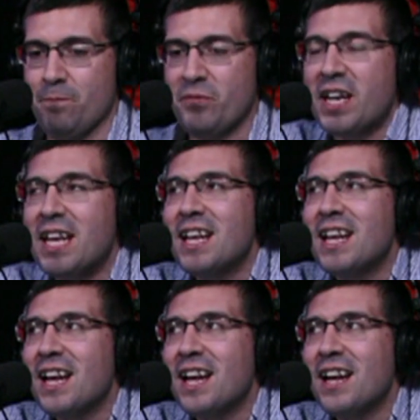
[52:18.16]
Like,
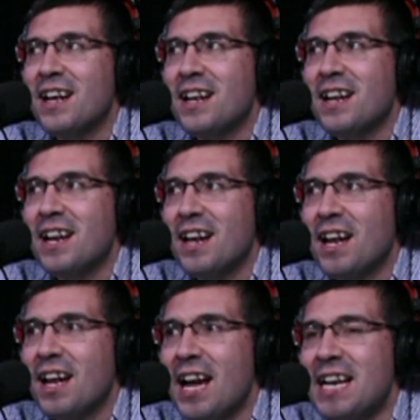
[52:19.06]

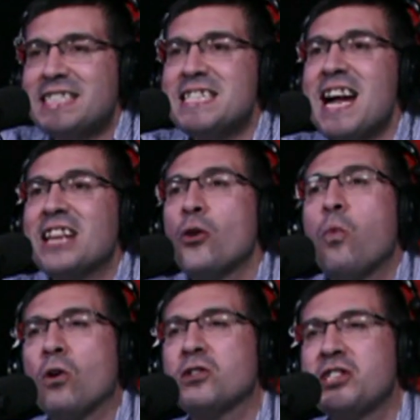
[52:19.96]
and it's not the
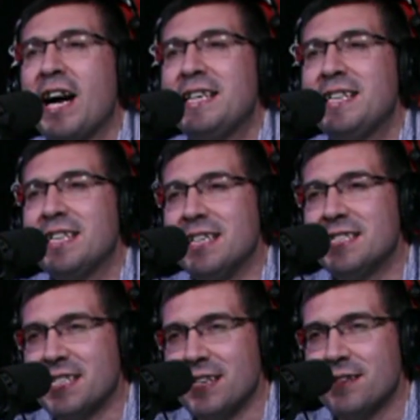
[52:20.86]
worst idea,
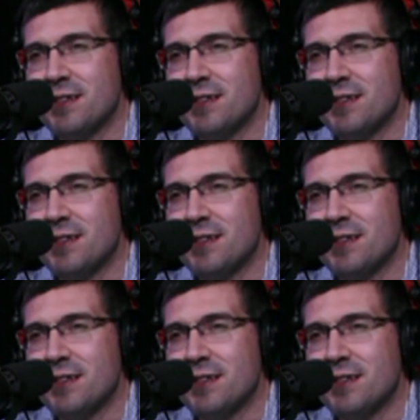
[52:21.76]
is it?